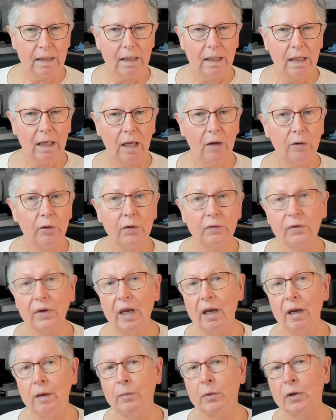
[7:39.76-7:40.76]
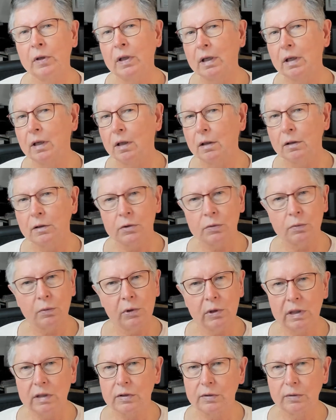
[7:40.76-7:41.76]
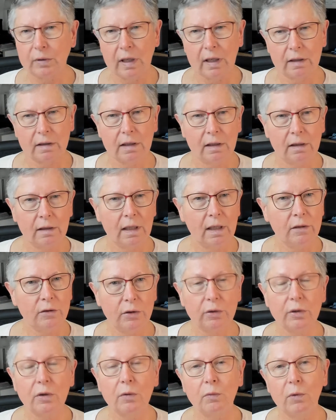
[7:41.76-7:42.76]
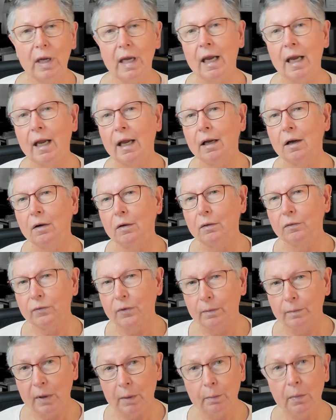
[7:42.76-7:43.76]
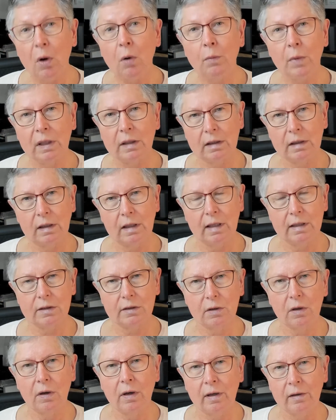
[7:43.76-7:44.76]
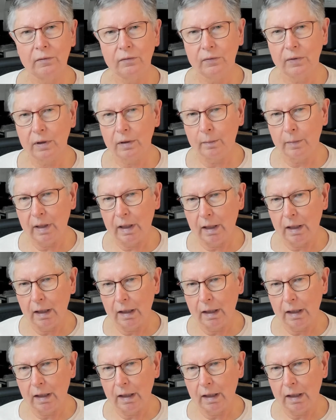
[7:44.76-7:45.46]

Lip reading: Out of camera, the colors were distracting. They took away from the moment that I saw in front of me.